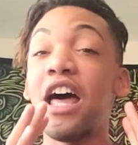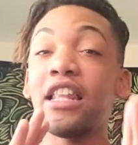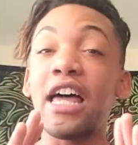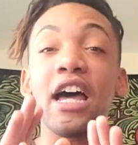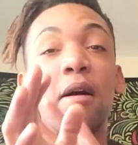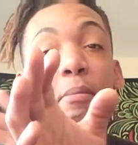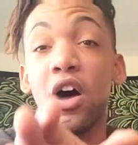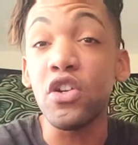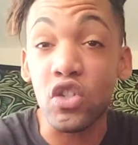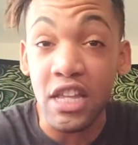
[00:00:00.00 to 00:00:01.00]
like
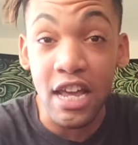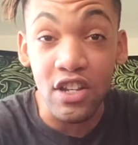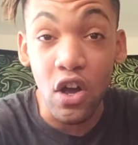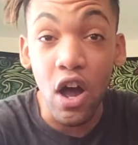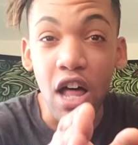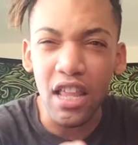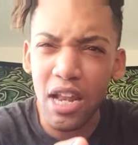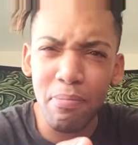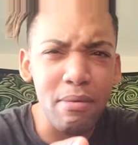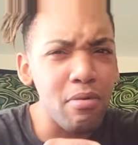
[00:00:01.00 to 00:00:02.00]
understand y'all a lot
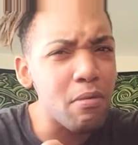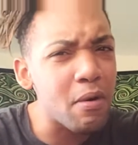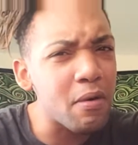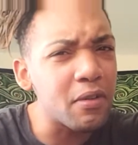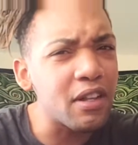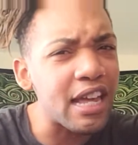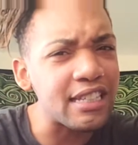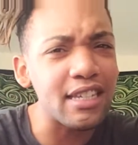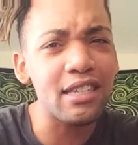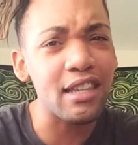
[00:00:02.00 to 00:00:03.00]
of people will
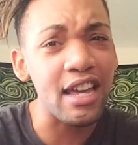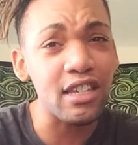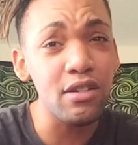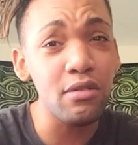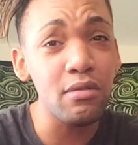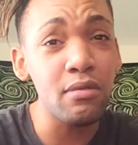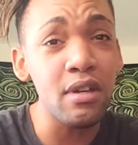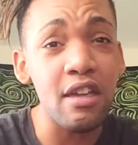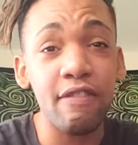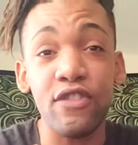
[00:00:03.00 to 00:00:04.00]
like dislike you
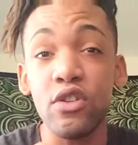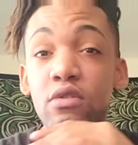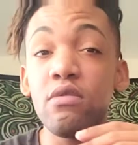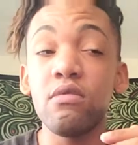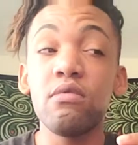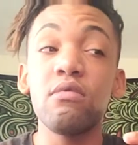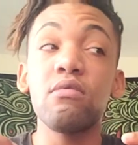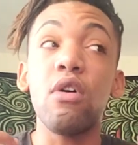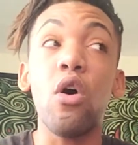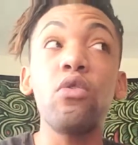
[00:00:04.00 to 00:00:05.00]
if you
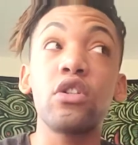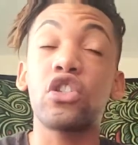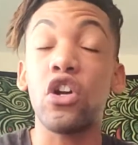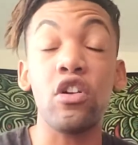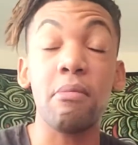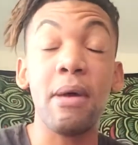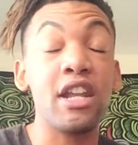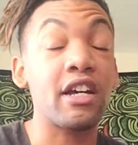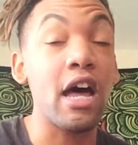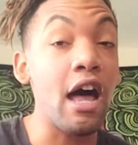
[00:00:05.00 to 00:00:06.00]
hold a certain
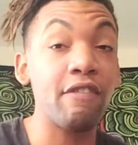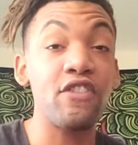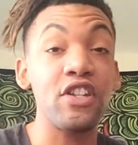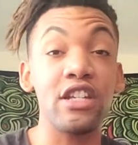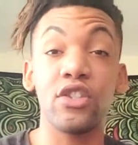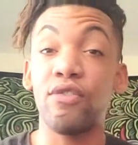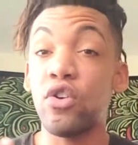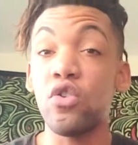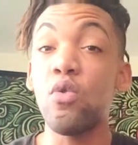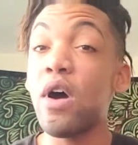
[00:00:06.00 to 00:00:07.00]
amount of confidence for
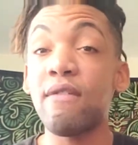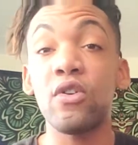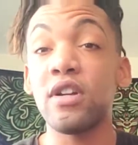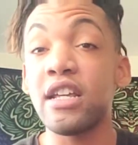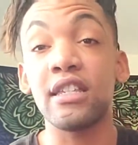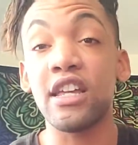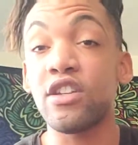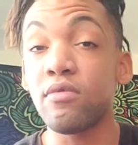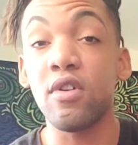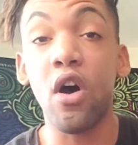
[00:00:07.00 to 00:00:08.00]
whoever it is that
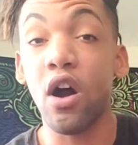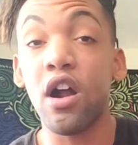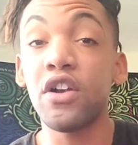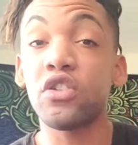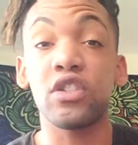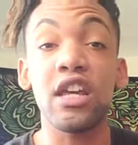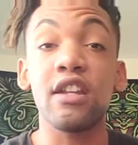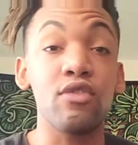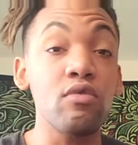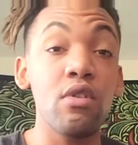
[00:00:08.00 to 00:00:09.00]
you are understand
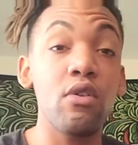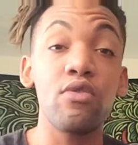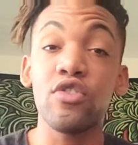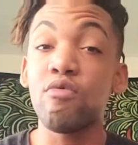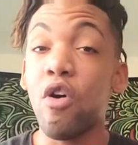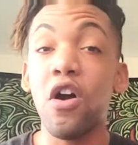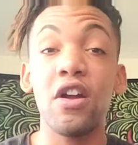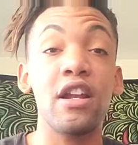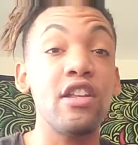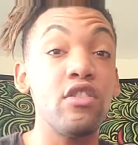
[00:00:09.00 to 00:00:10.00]
if you know who you
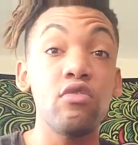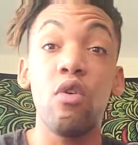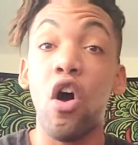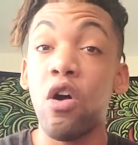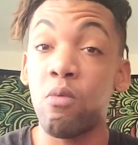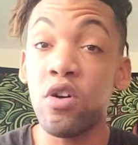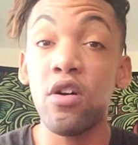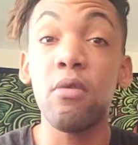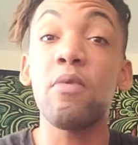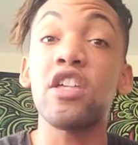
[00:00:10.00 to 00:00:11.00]
are and you are
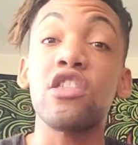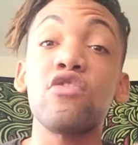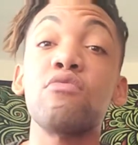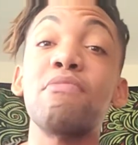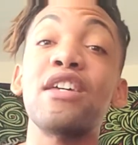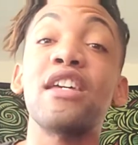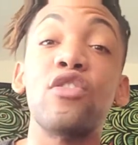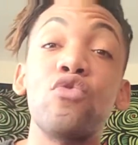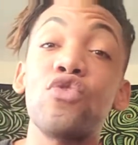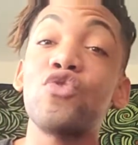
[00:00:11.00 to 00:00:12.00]
real with you being
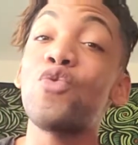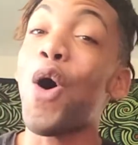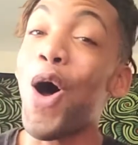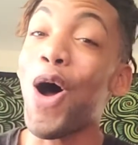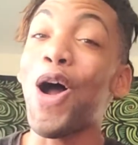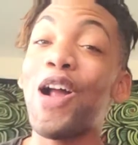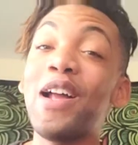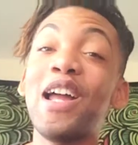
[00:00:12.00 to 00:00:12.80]
who you are